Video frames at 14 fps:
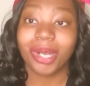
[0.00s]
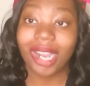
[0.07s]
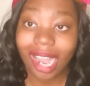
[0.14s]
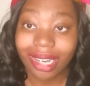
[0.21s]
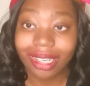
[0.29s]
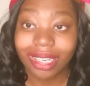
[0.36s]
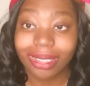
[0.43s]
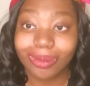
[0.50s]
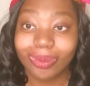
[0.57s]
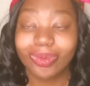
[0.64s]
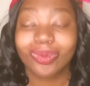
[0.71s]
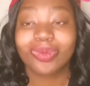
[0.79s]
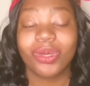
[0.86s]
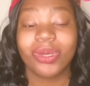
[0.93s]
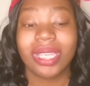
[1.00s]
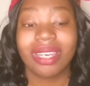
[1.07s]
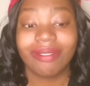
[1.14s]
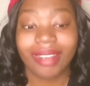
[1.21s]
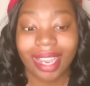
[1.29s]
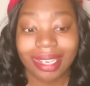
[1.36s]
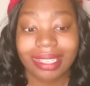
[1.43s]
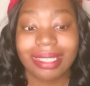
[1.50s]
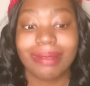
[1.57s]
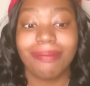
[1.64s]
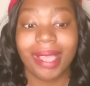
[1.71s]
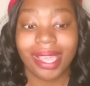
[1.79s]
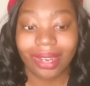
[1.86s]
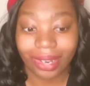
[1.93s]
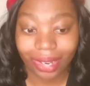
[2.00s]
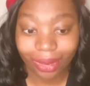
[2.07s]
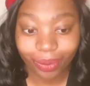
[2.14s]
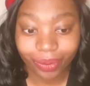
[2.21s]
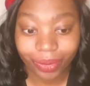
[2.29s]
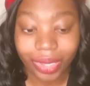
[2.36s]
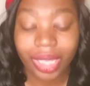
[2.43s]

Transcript: Ghana invest better